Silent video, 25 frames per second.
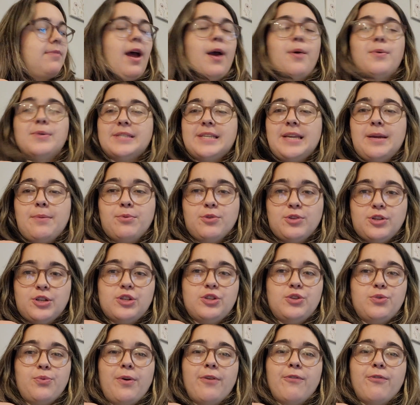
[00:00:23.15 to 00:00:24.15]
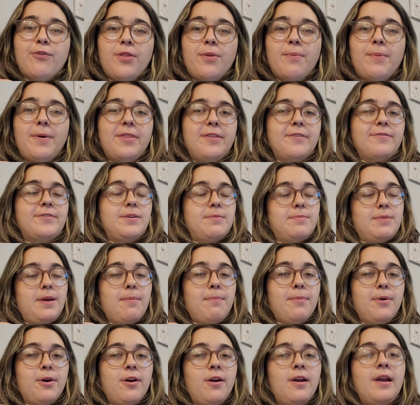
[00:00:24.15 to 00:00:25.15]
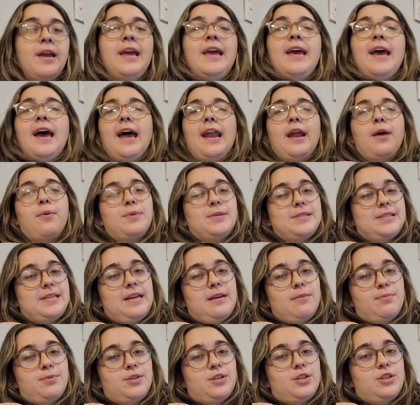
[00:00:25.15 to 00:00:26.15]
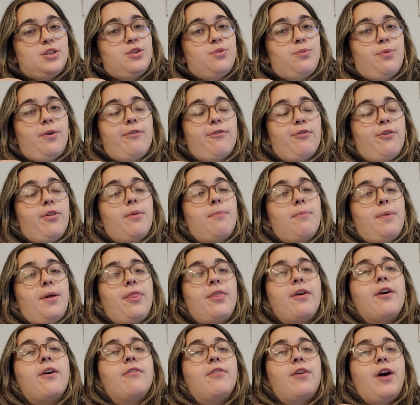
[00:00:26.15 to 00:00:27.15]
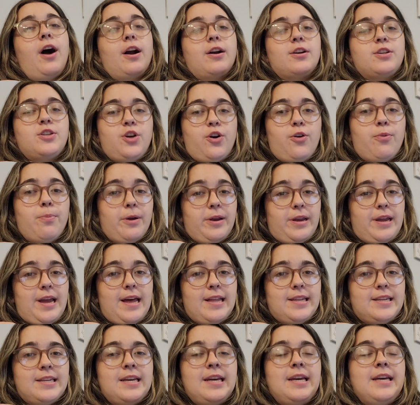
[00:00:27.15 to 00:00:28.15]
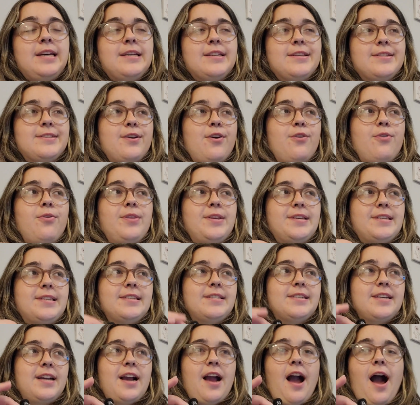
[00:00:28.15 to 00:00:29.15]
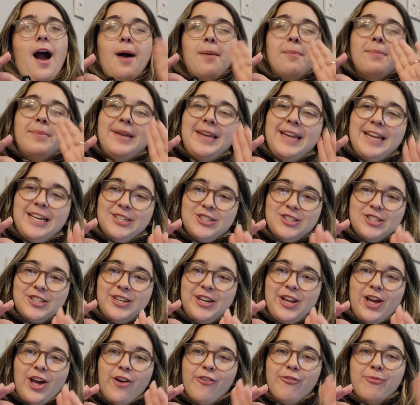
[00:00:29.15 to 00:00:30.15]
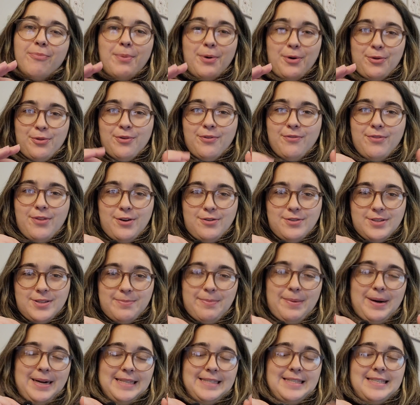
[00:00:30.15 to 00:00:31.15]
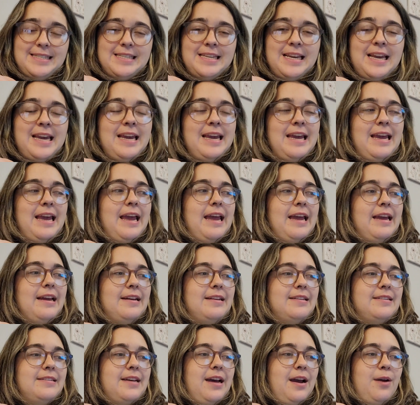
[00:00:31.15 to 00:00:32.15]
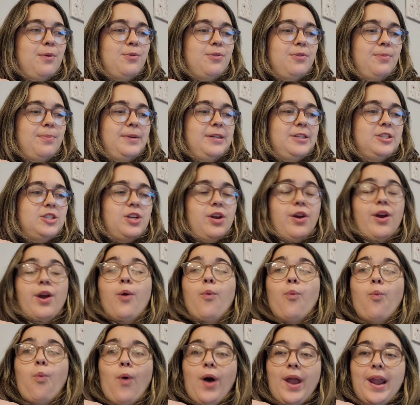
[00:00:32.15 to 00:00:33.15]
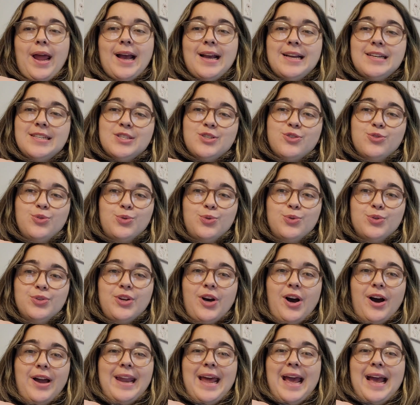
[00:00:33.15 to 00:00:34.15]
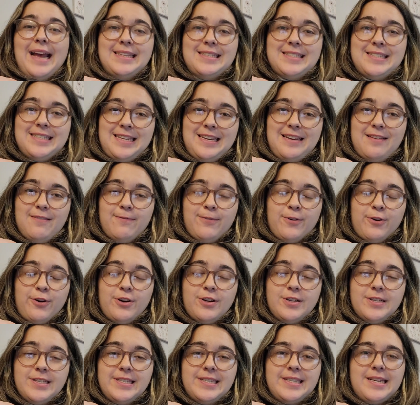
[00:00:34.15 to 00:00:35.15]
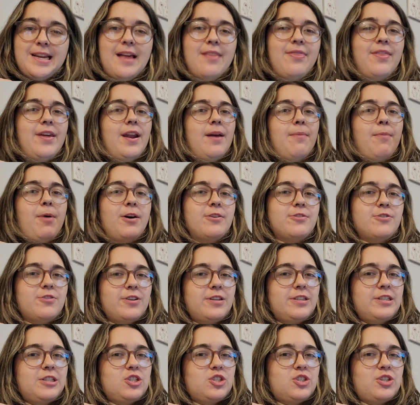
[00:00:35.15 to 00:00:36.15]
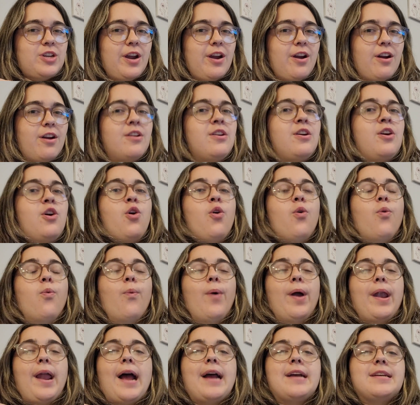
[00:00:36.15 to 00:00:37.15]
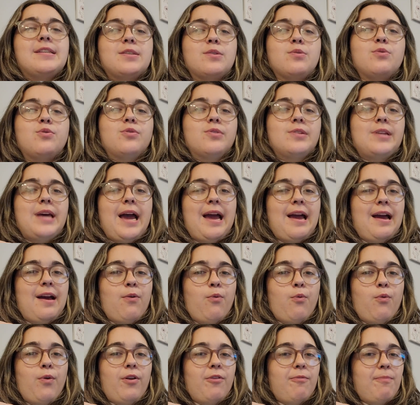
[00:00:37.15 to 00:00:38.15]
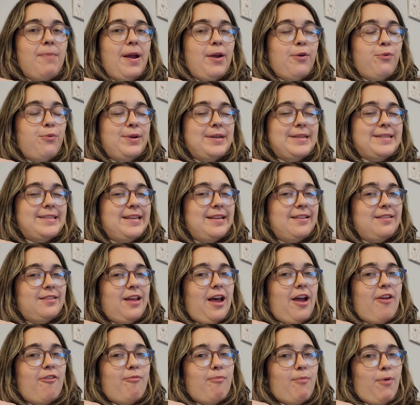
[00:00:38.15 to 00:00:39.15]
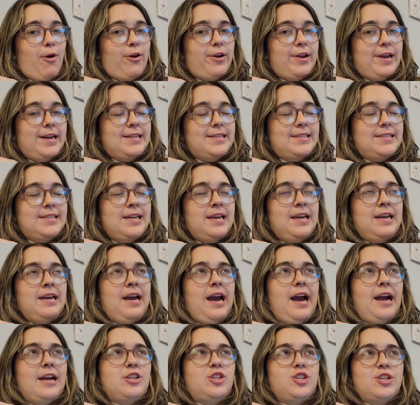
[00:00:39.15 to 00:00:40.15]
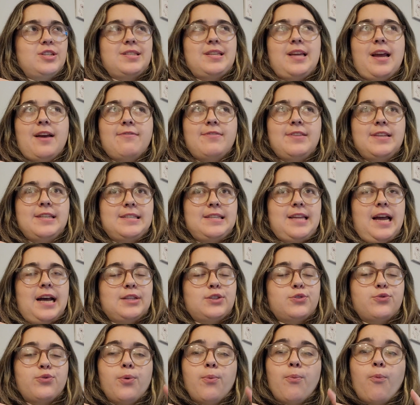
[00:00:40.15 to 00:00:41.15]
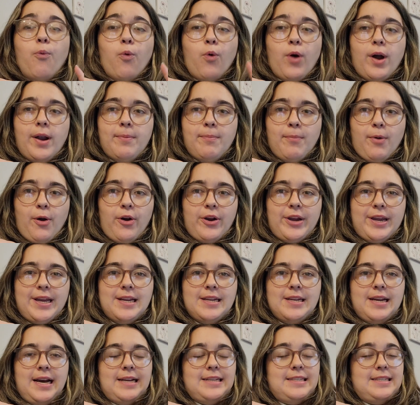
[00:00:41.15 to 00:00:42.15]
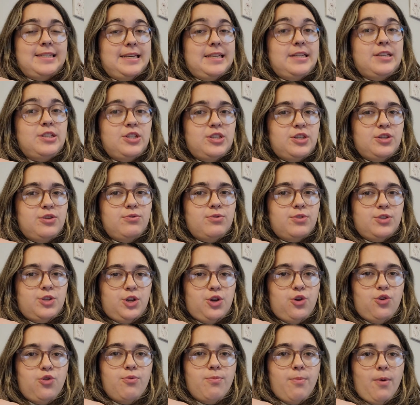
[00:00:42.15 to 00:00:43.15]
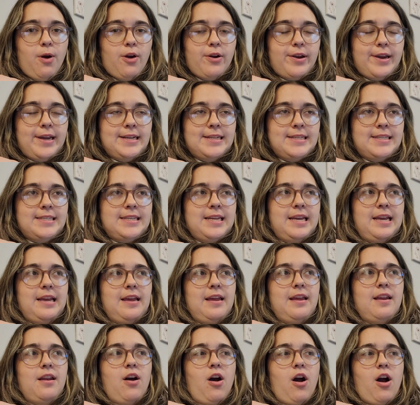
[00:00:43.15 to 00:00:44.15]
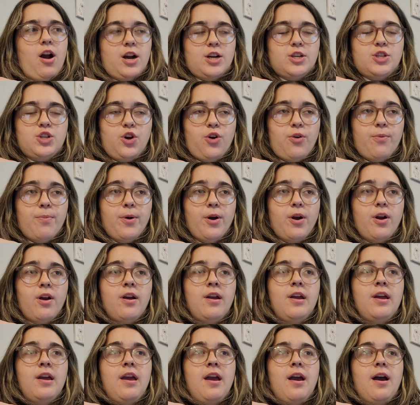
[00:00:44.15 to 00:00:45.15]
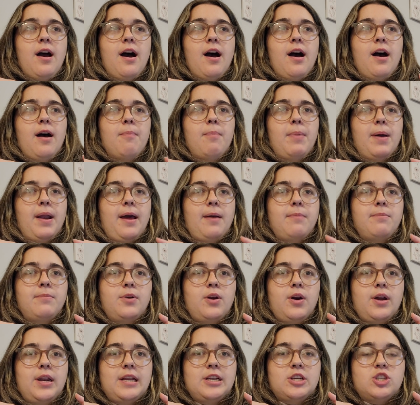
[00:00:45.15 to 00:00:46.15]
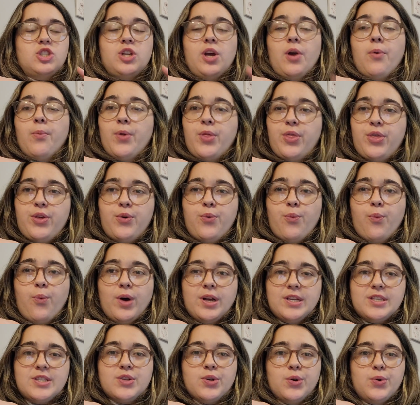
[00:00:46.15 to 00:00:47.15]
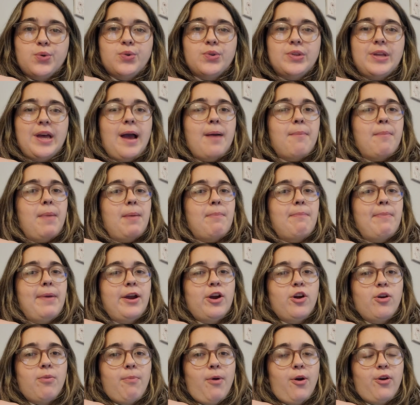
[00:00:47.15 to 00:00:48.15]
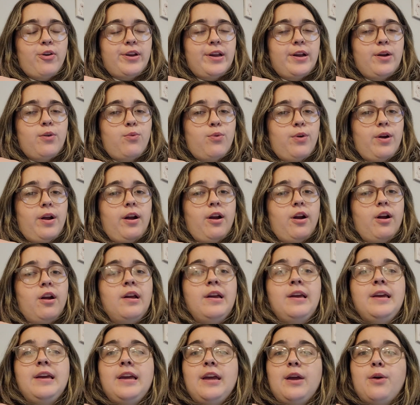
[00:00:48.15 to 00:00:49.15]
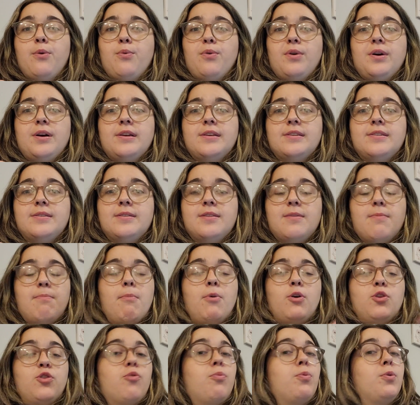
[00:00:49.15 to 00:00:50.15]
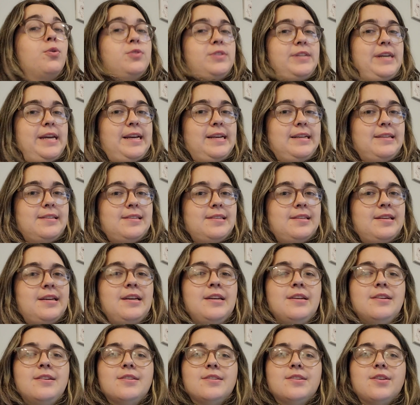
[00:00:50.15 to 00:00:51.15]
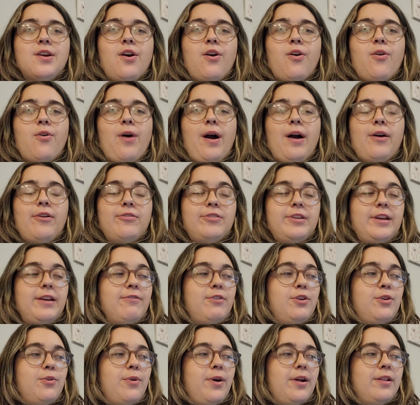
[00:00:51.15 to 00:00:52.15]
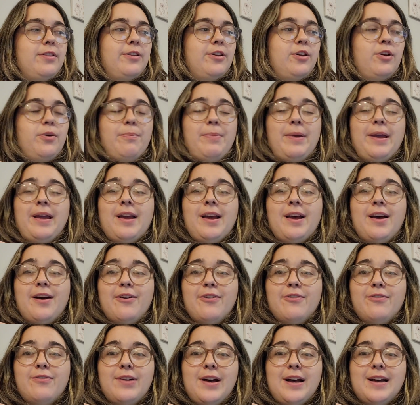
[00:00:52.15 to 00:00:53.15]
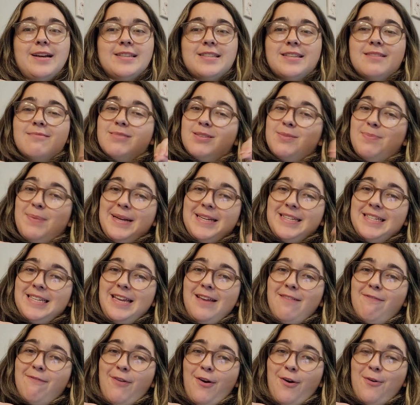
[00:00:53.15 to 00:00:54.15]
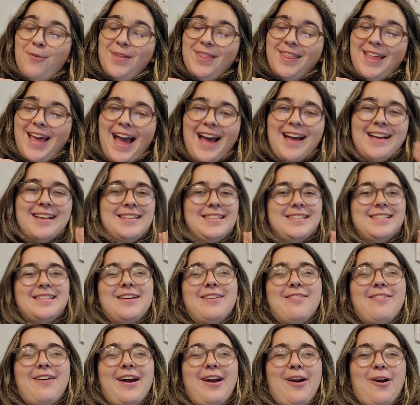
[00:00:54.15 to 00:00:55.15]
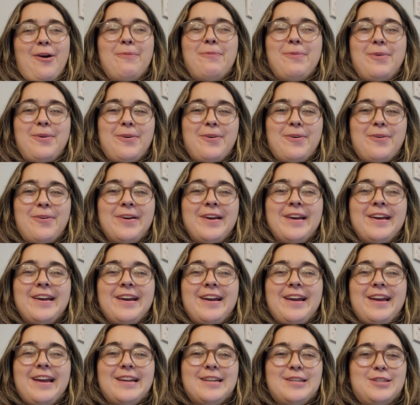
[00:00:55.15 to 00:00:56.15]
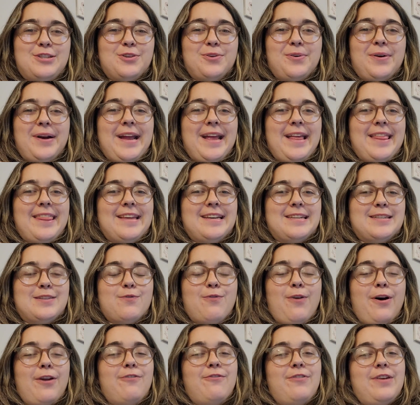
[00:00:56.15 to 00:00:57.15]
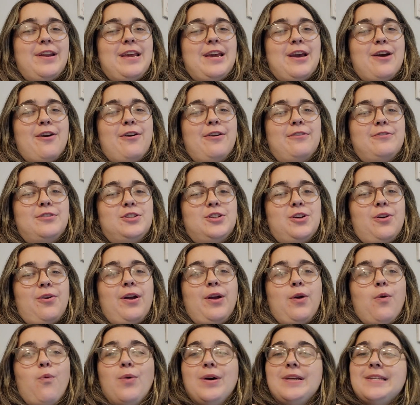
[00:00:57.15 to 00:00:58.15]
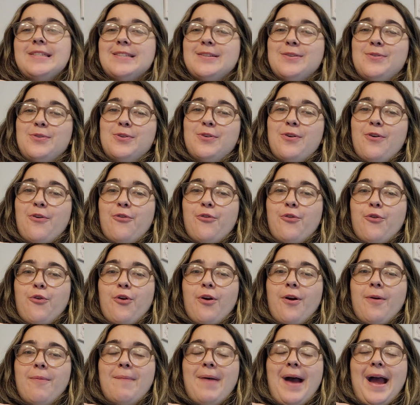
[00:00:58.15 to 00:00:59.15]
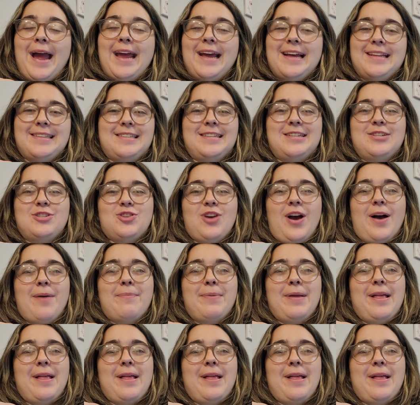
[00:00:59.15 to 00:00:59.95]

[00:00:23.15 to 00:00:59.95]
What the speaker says: I wasn't able to do one for the month of September, and I wasn't able to do one for the month of October yet. So this is a combination of both of those months, and I will be sharing what I sold on Etsy first, and then I'm also going to share what I sold at one of my recent live markets. I just have the stats from one market. I did do 2 markets in October, but I'm going to share with you what sold at my bigger market where it was the multiple days. So I'll give you a little bit of some spicy info with that. So I hope you enjoy this fun video of showing what sold for my Etsy shop